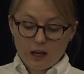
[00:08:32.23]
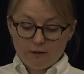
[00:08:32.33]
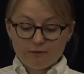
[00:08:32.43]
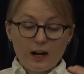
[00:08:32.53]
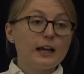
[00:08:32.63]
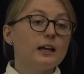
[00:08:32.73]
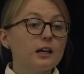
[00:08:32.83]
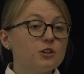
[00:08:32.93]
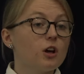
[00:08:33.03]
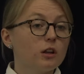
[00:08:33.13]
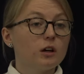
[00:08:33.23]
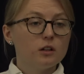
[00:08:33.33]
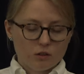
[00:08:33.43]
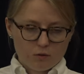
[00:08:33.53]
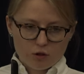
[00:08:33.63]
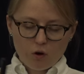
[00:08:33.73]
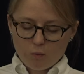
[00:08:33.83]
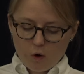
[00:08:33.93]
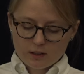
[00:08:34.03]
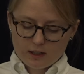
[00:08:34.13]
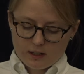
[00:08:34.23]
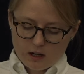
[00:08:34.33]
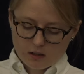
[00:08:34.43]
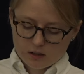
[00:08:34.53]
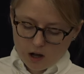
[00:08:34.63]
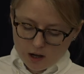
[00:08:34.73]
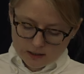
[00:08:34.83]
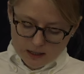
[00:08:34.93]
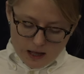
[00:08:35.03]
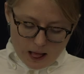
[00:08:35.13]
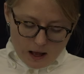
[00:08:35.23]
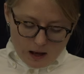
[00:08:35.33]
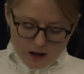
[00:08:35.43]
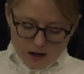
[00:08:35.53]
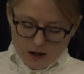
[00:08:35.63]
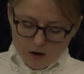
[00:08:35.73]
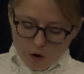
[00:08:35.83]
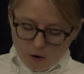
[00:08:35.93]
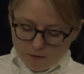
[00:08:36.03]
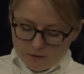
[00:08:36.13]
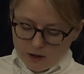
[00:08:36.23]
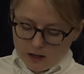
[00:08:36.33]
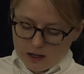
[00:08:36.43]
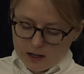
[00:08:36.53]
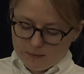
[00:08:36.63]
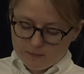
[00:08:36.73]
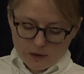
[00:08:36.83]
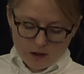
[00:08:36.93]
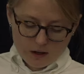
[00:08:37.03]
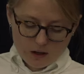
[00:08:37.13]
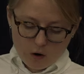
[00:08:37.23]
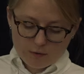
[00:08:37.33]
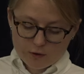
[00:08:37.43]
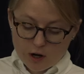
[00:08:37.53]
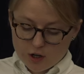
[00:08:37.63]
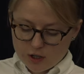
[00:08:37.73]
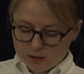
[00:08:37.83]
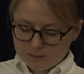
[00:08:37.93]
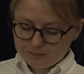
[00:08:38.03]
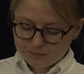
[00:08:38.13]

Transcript: They're flanking each other, so it's not one continuous line of trenches.